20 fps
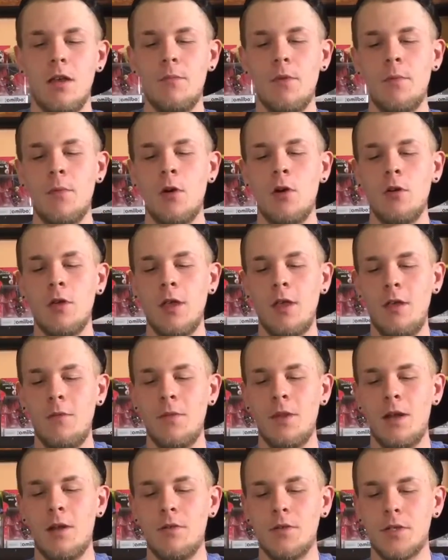MMO game
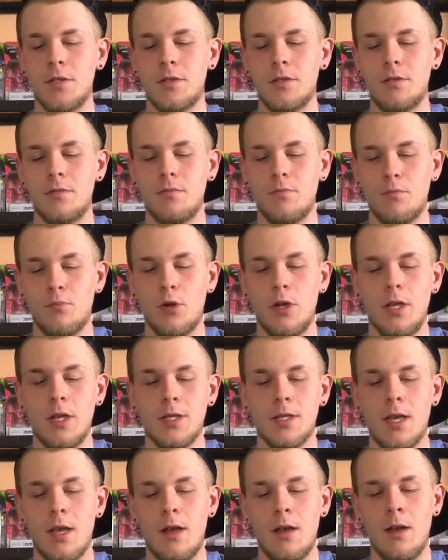that I was pretty
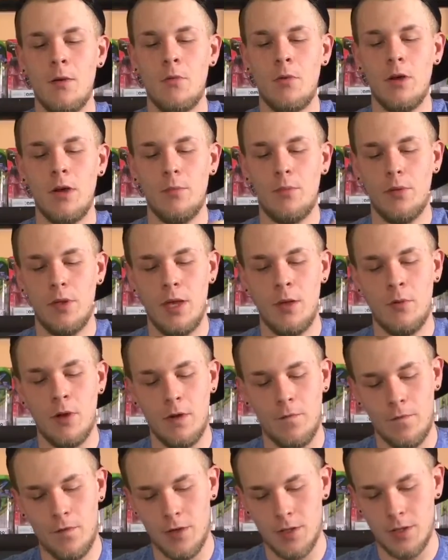excited I wanted to play when
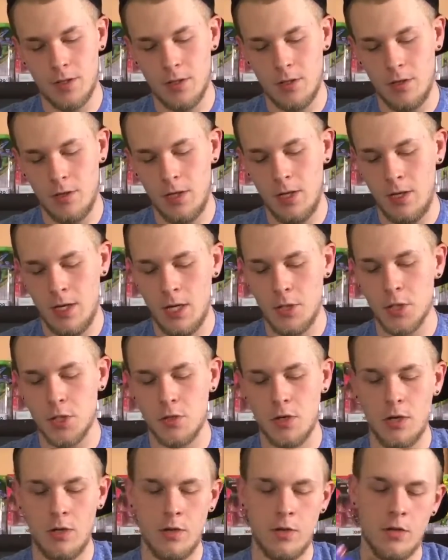I first saw the announced
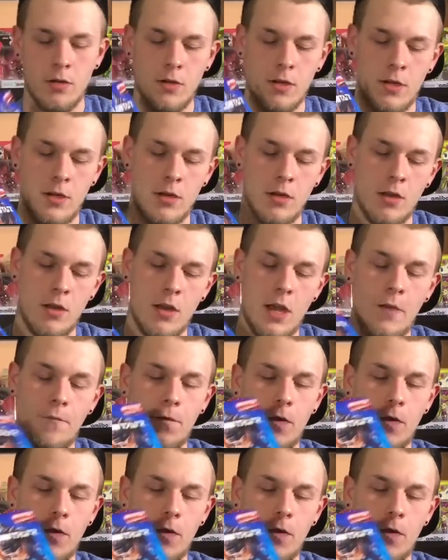trailer, and I